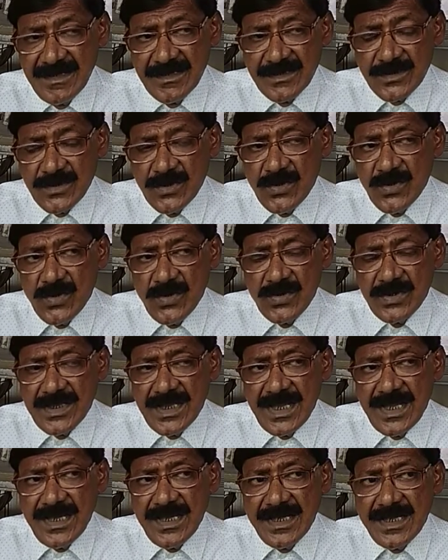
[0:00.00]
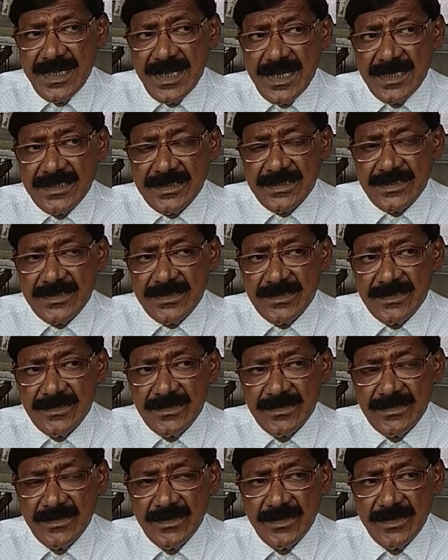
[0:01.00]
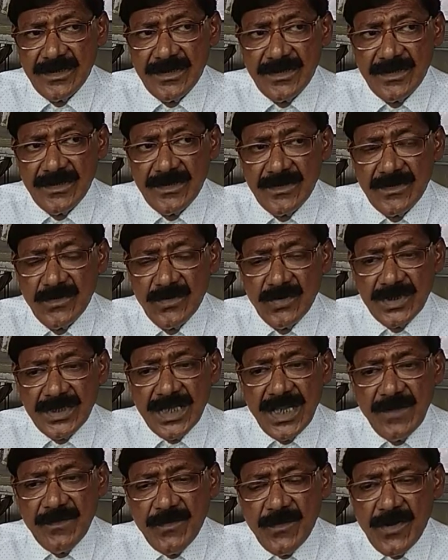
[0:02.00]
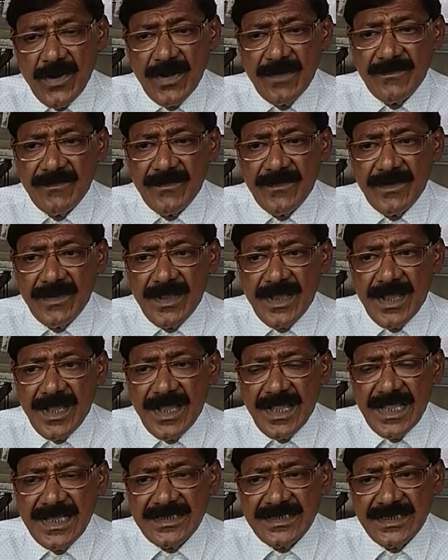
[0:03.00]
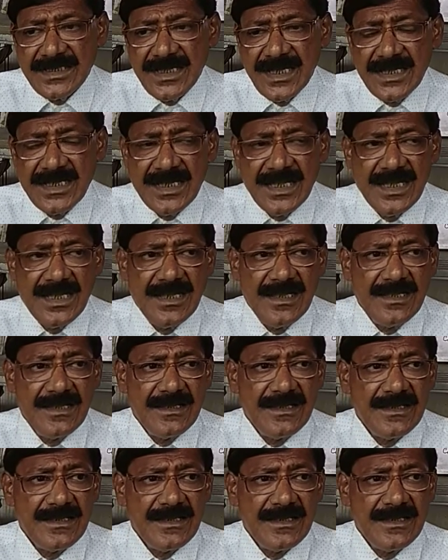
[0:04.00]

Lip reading: So the Indians would keep on agitating,